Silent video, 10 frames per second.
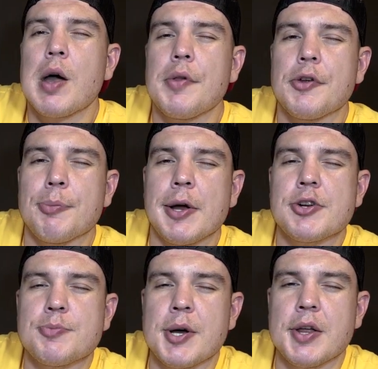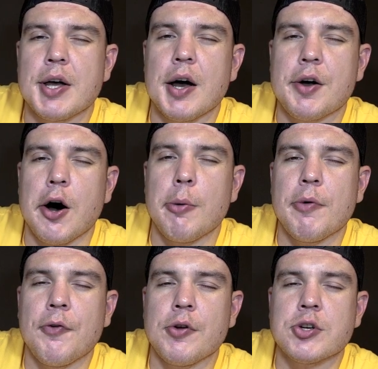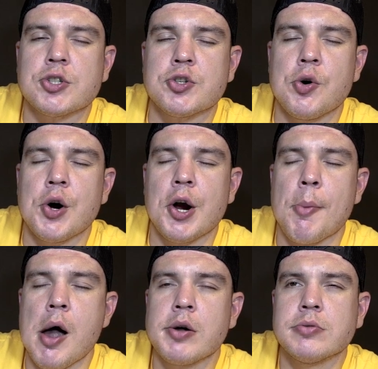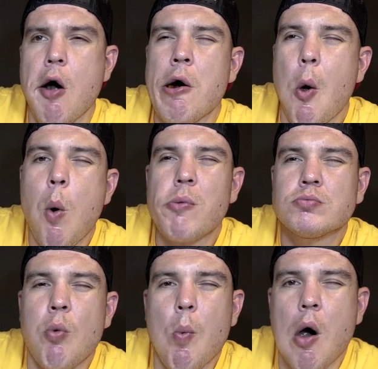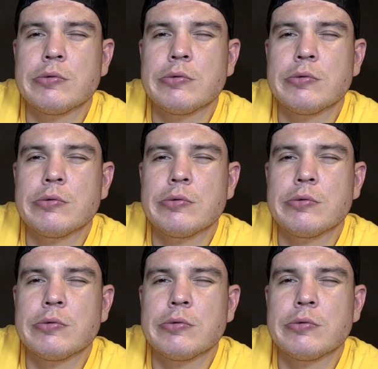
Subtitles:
this may just be the calm before the storm. Nothing like